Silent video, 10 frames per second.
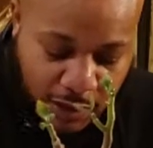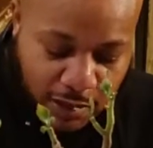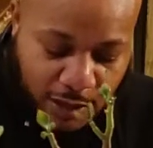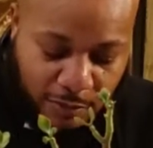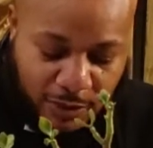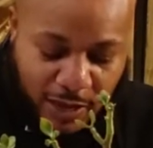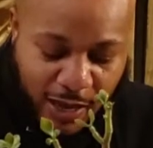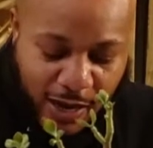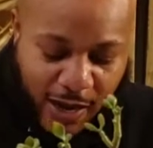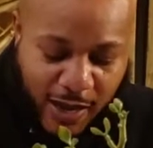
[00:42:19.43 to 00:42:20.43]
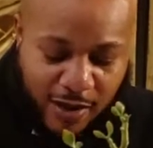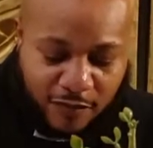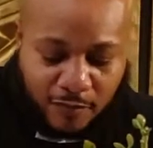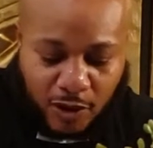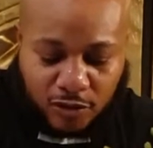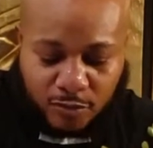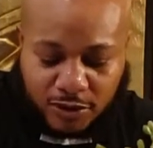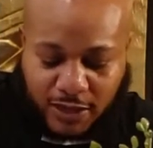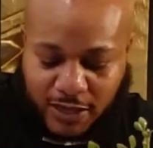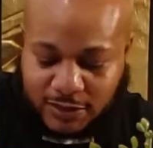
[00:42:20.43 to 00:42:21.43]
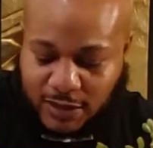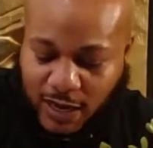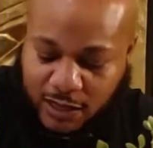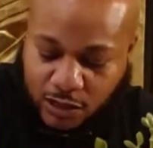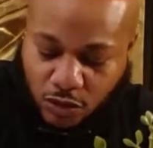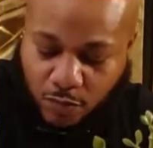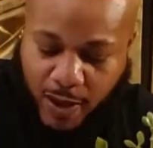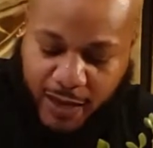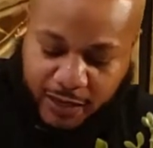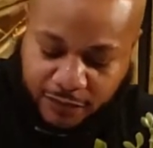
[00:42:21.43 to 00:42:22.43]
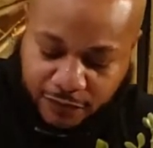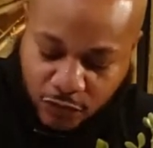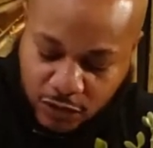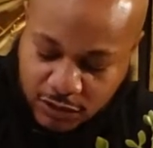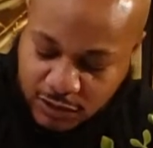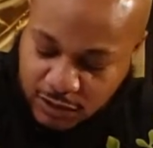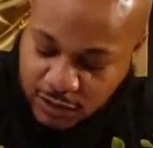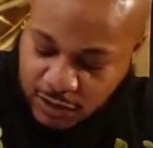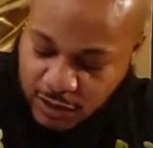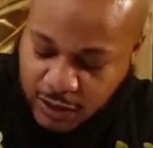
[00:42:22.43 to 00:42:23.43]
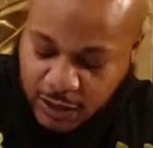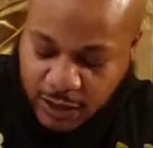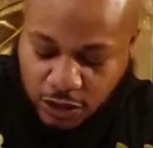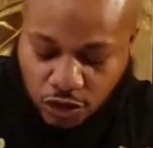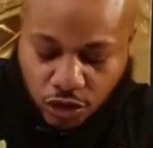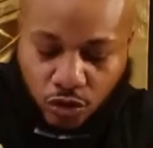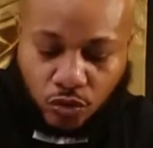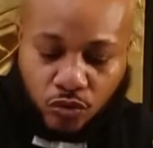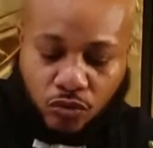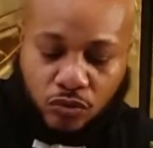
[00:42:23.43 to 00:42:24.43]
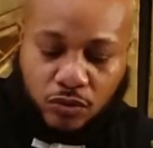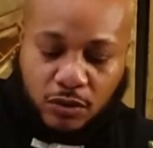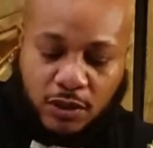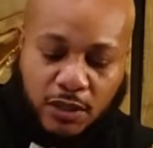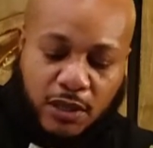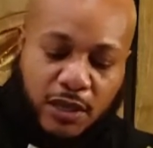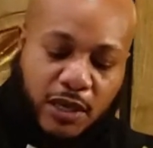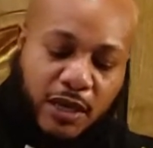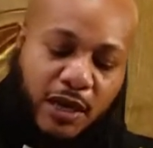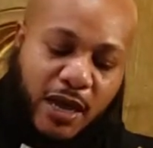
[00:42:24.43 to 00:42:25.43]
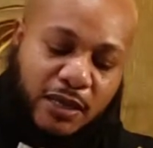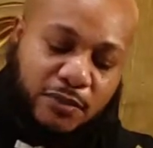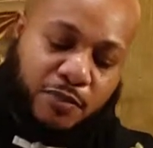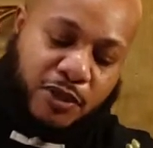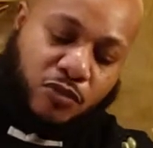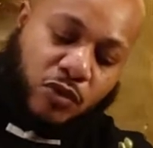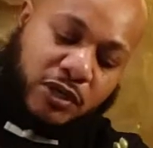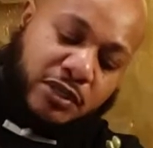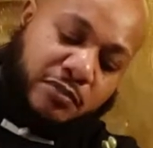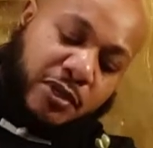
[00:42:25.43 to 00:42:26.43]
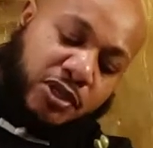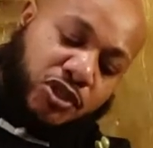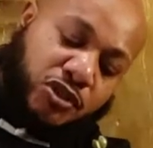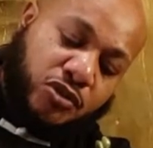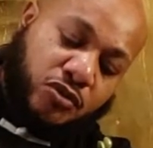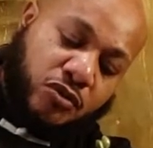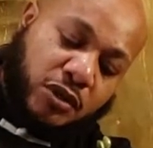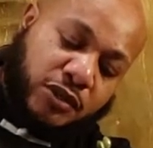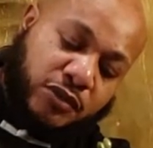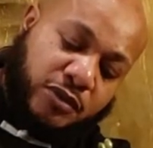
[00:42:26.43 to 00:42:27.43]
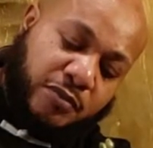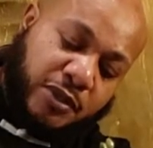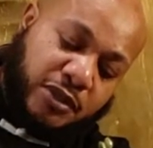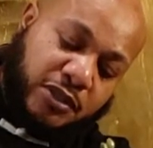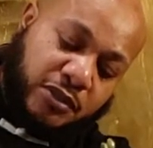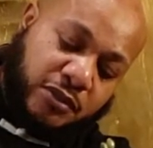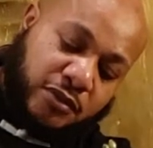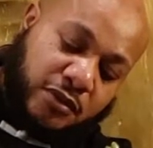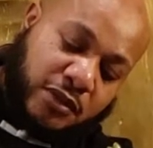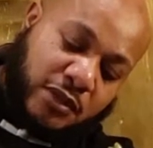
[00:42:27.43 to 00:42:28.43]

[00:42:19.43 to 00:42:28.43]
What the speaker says: And I'm glad I have multiple things that I can go back and forth and do, and not be one-dimensional or two-dimensional.